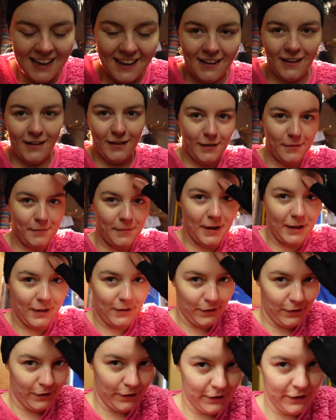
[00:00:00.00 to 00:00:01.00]
Oh my
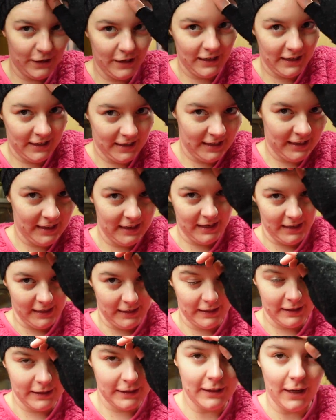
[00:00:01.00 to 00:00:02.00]
god, this is
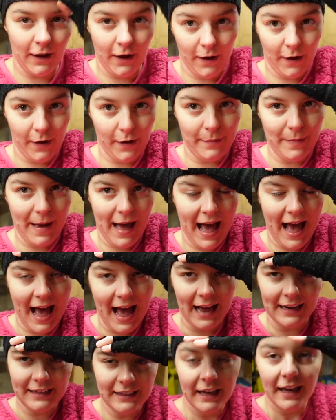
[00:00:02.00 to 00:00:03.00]
so
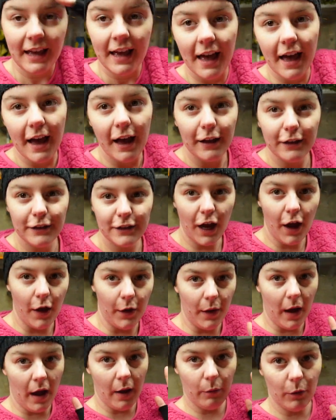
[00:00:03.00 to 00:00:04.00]
bad.
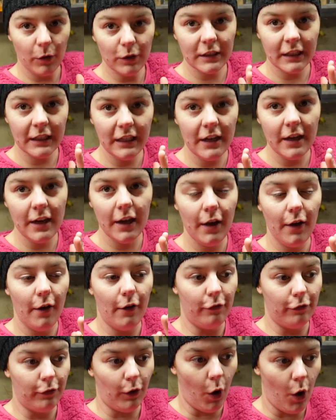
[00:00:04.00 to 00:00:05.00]
So I was gonna
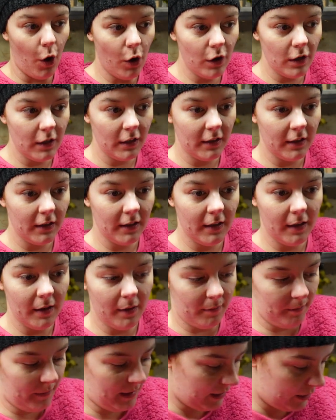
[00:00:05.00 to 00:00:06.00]
vlog
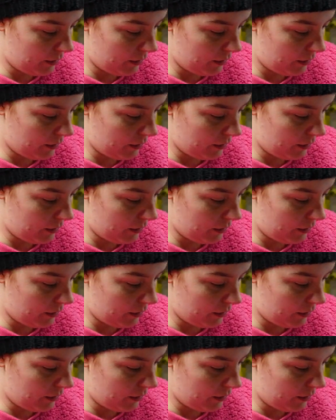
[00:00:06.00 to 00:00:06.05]
me